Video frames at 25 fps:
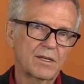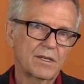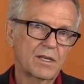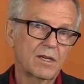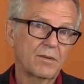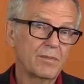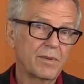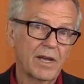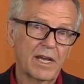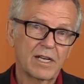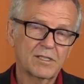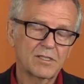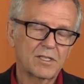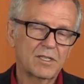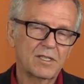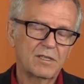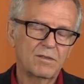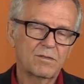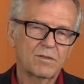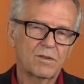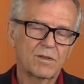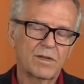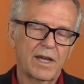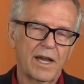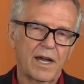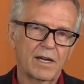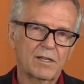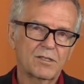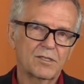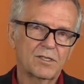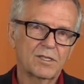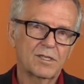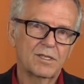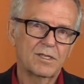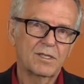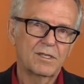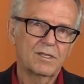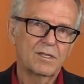capacity for
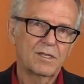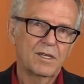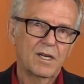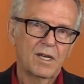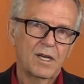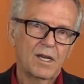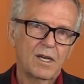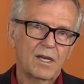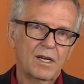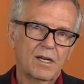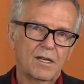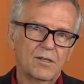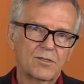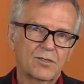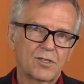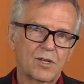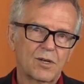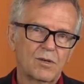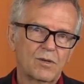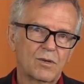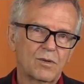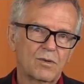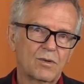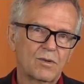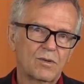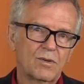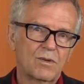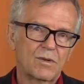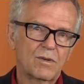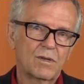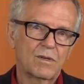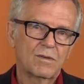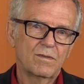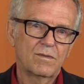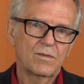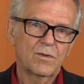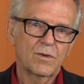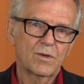action? And
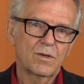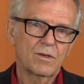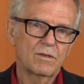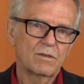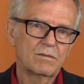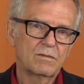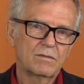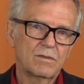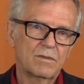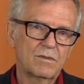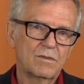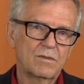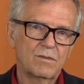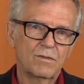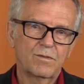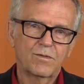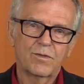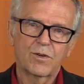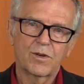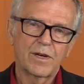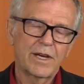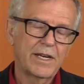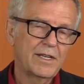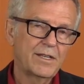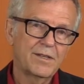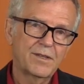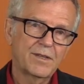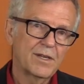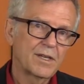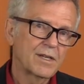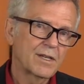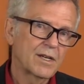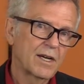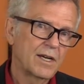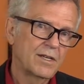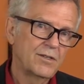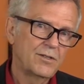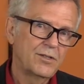so for
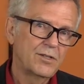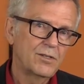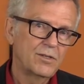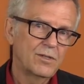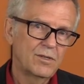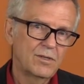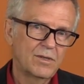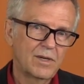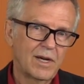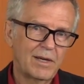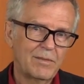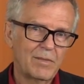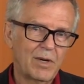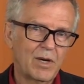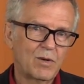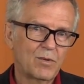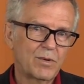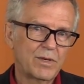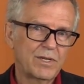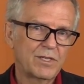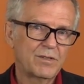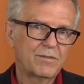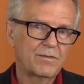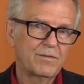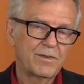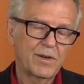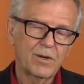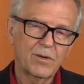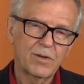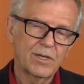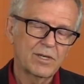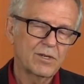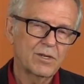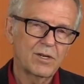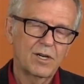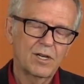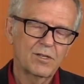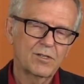anything I do, I'm always
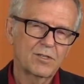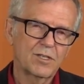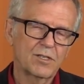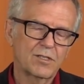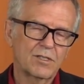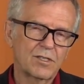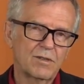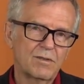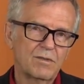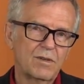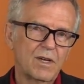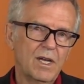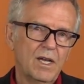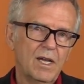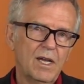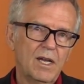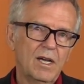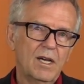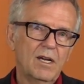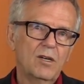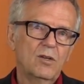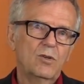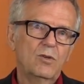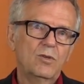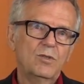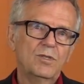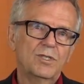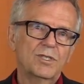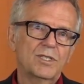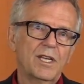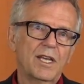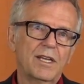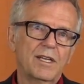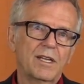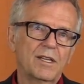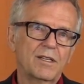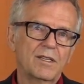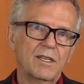very conscious of who's
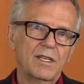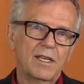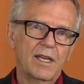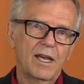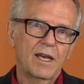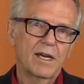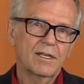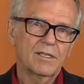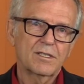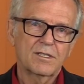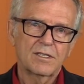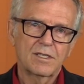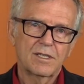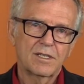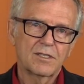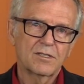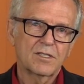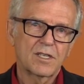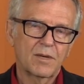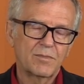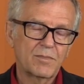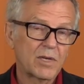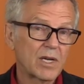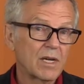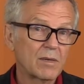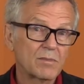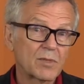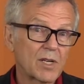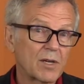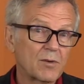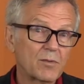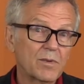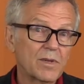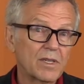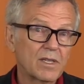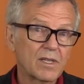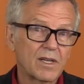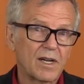taking the action, and sometimes I
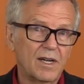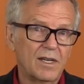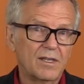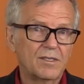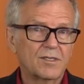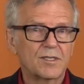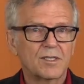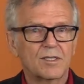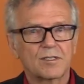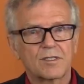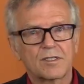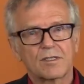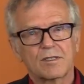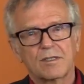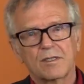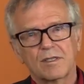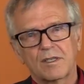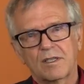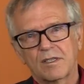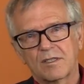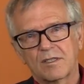realize it's